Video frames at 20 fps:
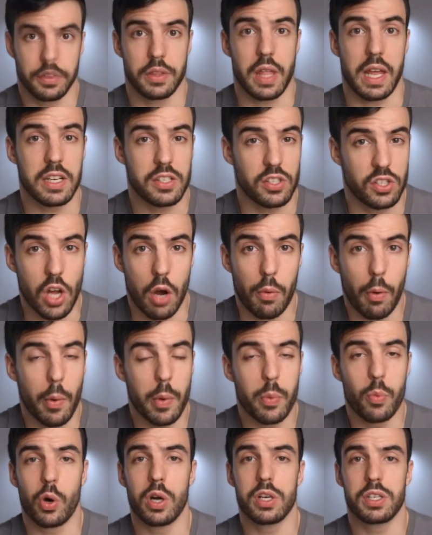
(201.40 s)
That is not what we
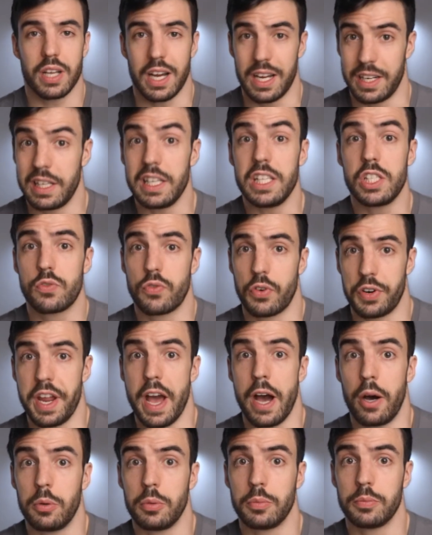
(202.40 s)
want, at least for
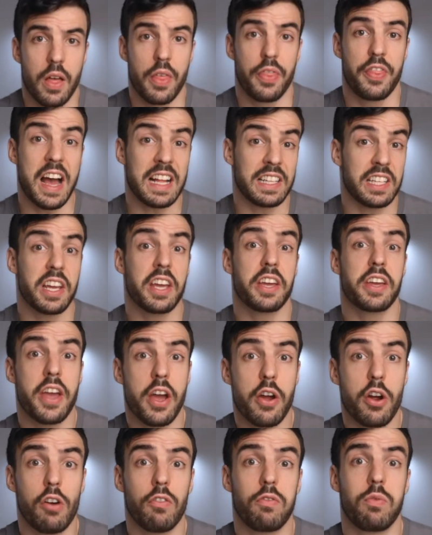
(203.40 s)
now. That taken
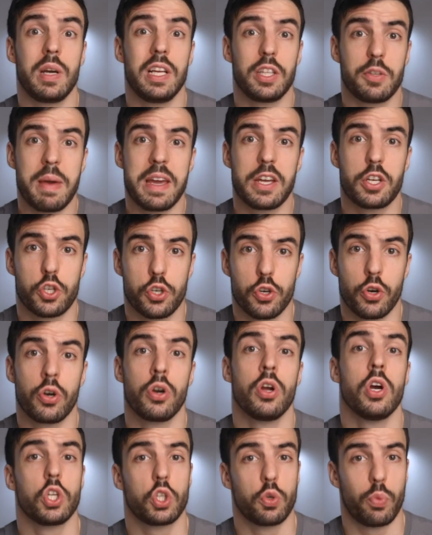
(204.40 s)
care of, we need to make sure
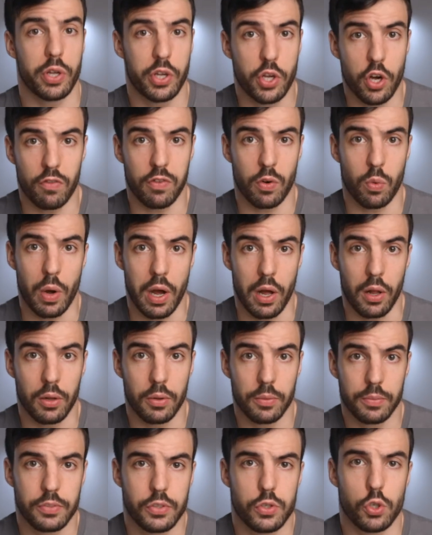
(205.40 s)
to recover
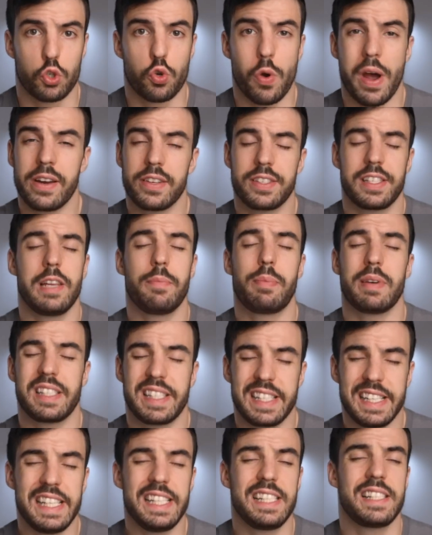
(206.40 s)
well. So try to sleep at
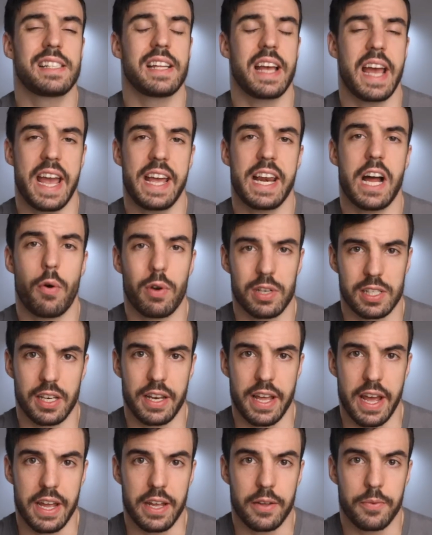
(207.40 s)
least 8 hours a
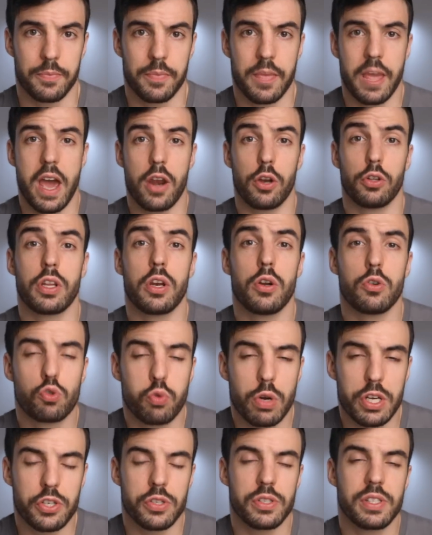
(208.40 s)
day. And on the
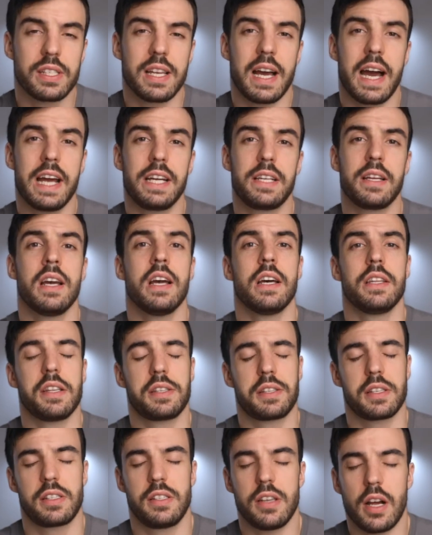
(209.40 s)
nutrition side,
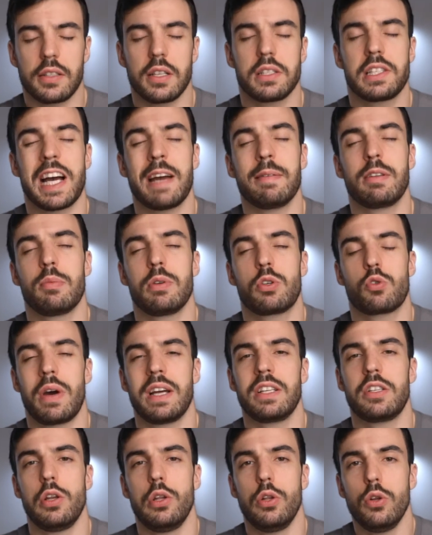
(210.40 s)
this is not the time to be
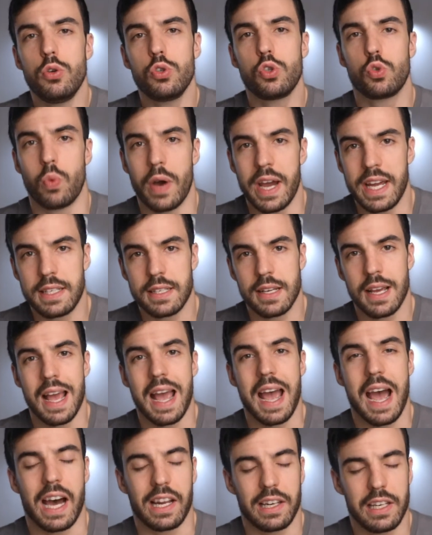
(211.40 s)
trying to lose weight,
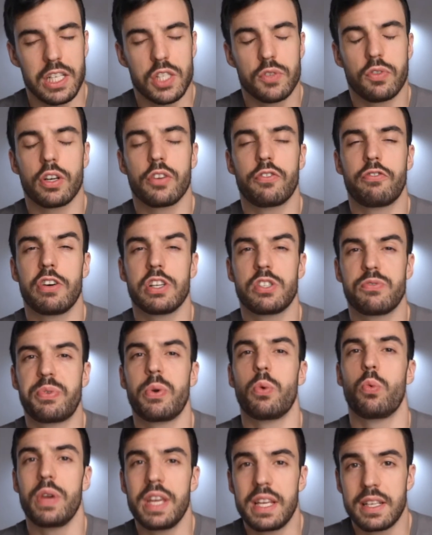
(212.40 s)
at least for the first
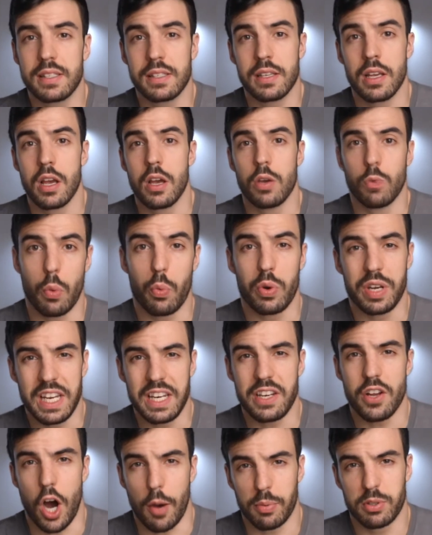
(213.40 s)
few weeks when we
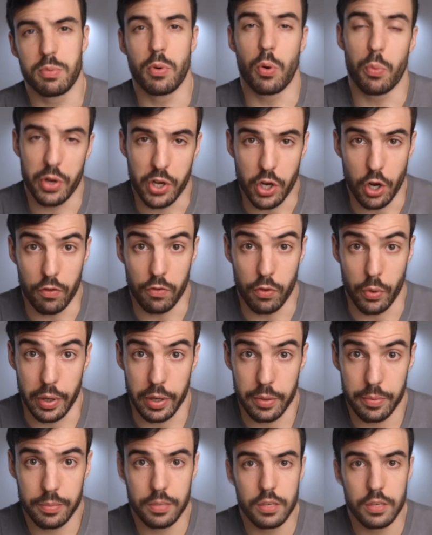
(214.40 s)
need optimal recovery.